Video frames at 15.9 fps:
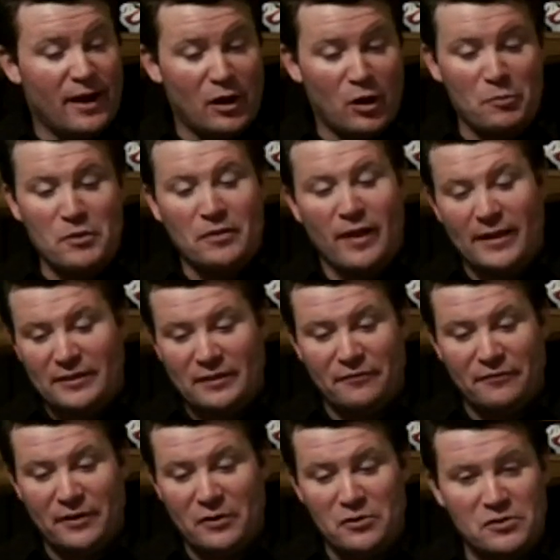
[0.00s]
I hope you liked it,
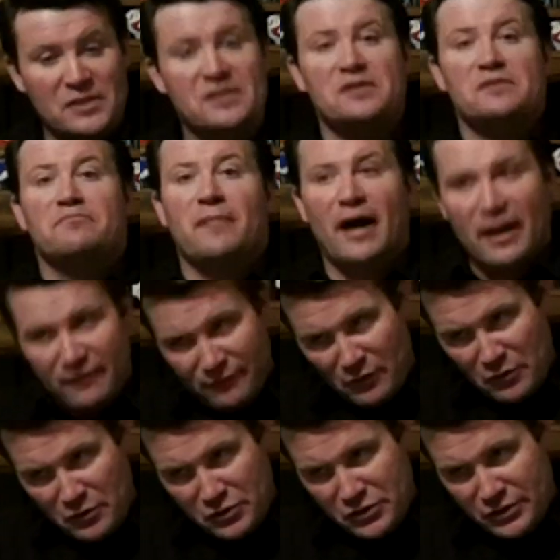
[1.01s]
Fears. This is my
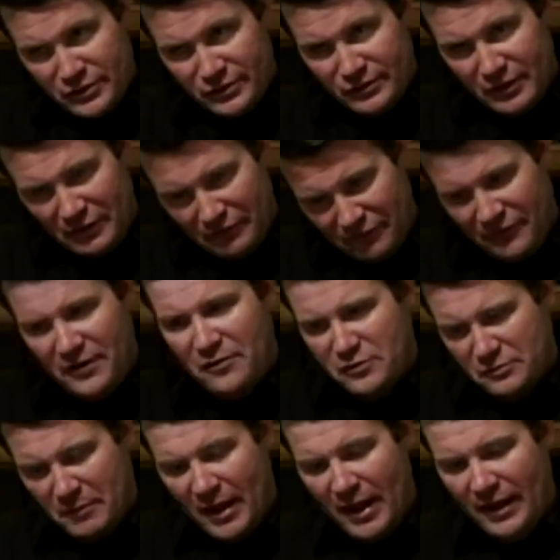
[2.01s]
version of
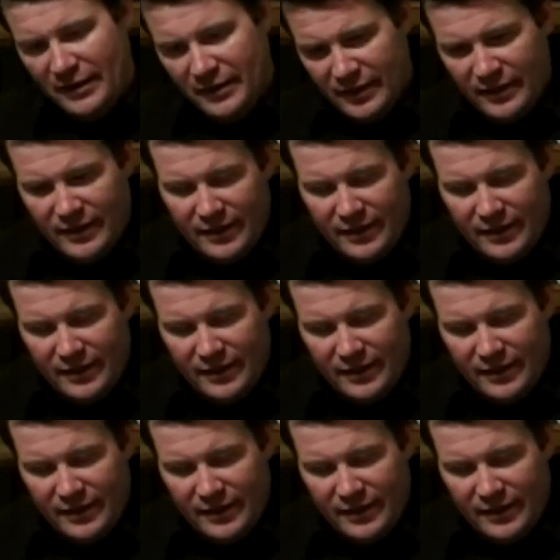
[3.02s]
Fearsman."